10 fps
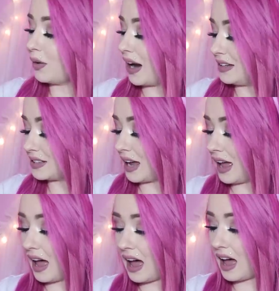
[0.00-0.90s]
All right, I
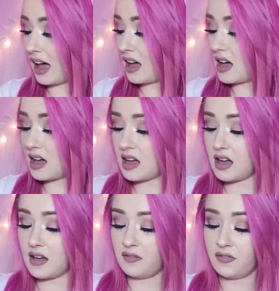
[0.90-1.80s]

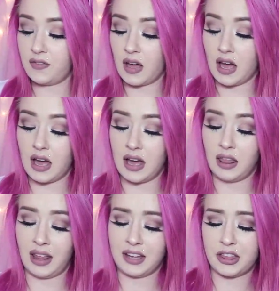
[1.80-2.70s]
have
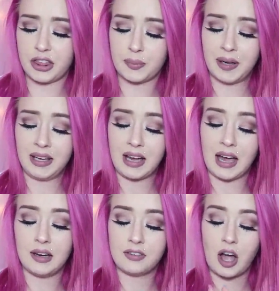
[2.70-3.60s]
like three
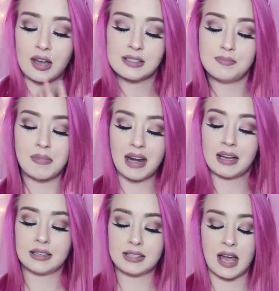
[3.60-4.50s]
kind of
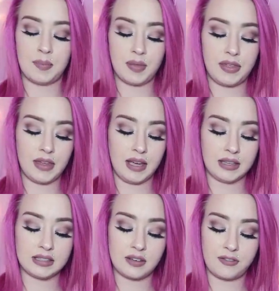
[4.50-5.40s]
cosmetic type
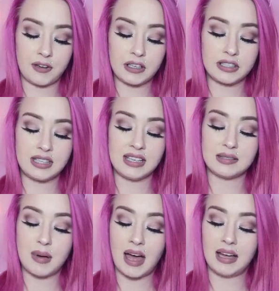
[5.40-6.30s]
things. The first
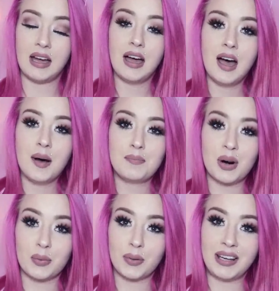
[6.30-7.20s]
is my
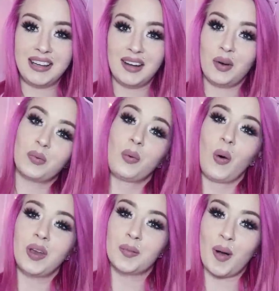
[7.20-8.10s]
Marie
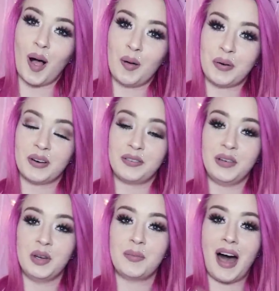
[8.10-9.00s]
Rollerball
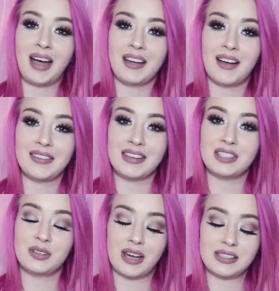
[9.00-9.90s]
perfume. I got
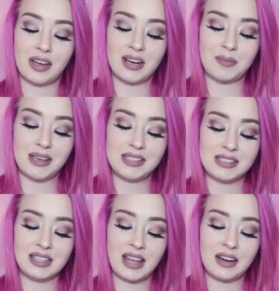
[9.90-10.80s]
this, you guys saw it in my
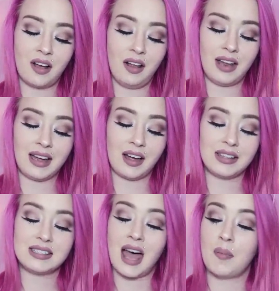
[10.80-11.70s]
Disneyland haul. I
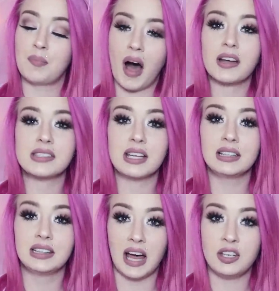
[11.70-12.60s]
got this at Box
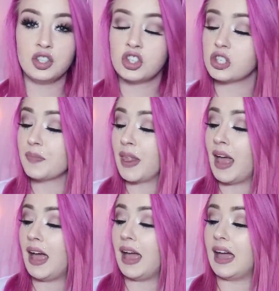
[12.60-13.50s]
Lunch
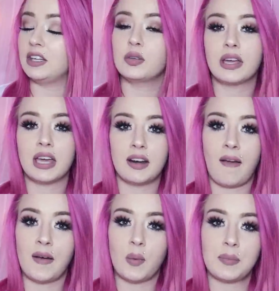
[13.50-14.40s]
and you can get it
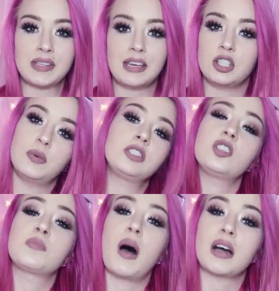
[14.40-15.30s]
on their website too. It's
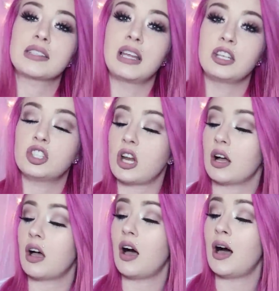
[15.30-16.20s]
just
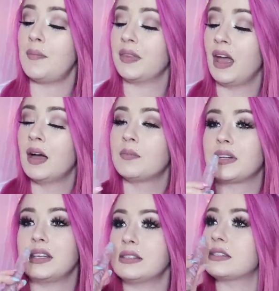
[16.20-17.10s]
boxlunch.com.
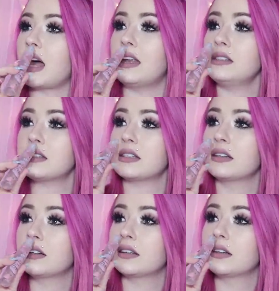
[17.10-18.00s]
But this scent,
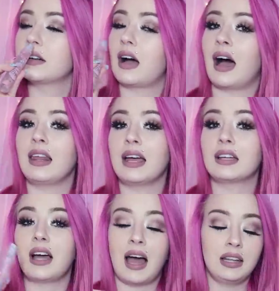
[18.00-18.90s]

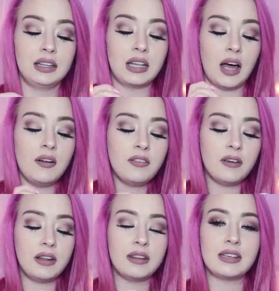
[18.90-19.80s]
I love
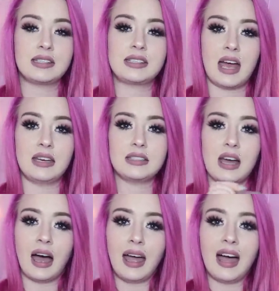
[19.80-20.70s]
this scent.
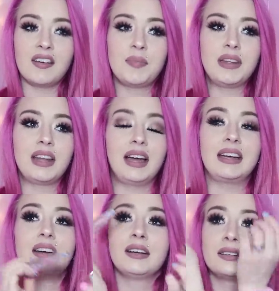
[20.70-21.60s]
I have been
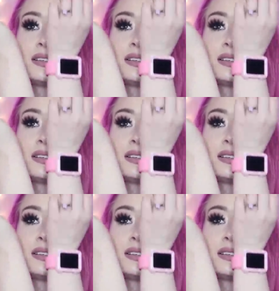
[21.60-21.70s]
like